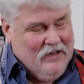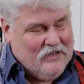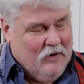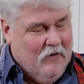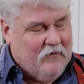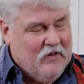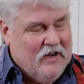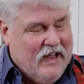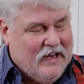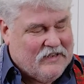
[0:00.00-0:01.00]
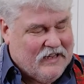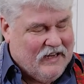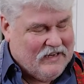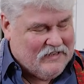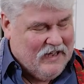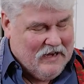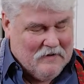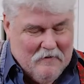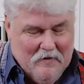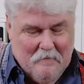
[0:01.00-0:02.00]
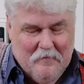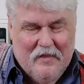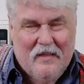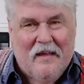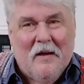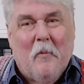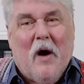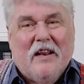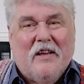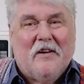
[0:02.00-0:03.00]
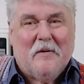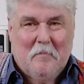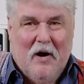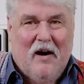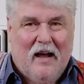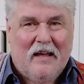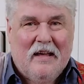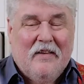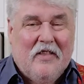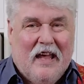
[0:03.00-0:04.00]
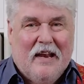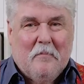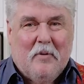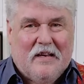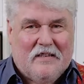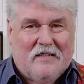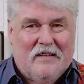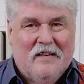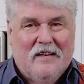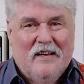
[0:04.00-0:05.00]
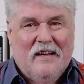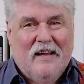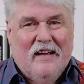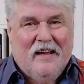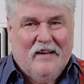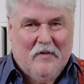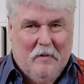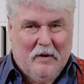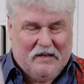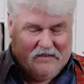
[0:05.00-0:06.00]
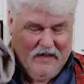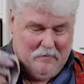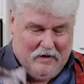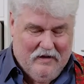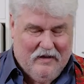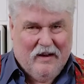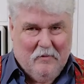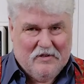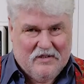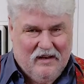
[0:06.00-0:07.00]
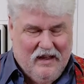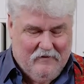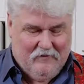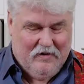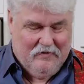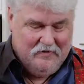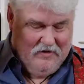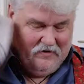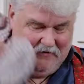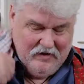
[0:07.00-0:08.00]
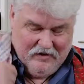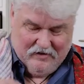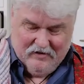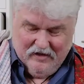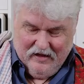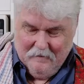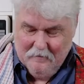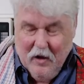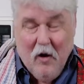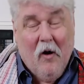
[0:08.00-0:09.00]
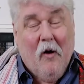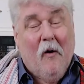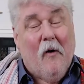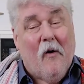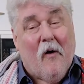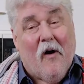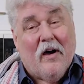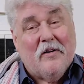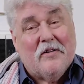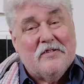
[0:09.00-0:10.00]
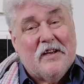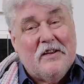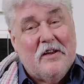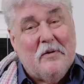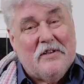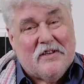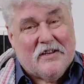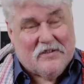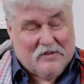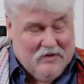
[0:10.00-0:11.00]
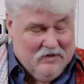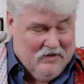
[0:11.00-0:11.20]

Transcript: So if you need to get it done, one, you can buy the end piece of a big snapper, you know, which they'll have filleted there. Or you can say, Huey sent you.